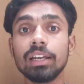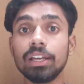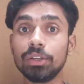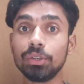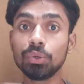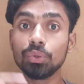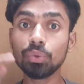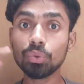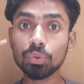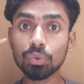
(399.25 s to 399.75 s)

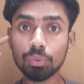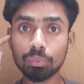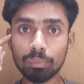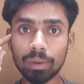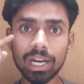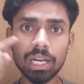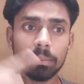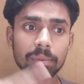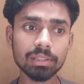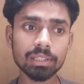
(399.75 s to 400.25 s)
You
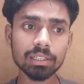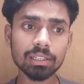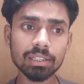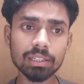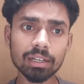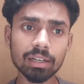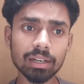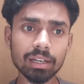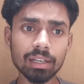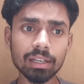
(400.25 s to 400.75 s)
might be
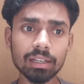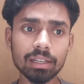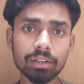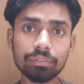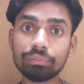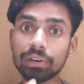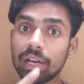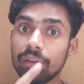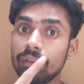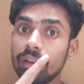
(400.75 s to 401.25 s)
thinking, Array,
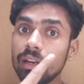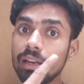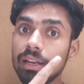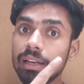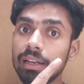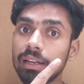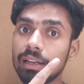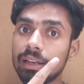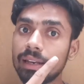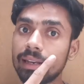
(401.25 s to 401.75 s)
if I
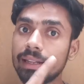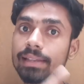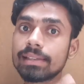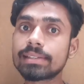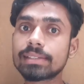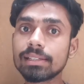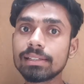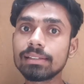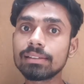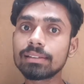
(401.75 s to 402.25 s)
will
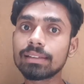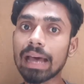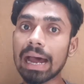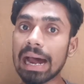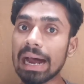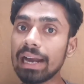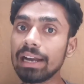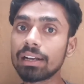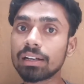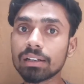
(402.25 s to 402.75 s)
listen
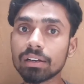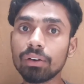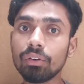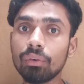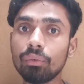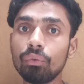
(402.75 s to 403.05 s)
that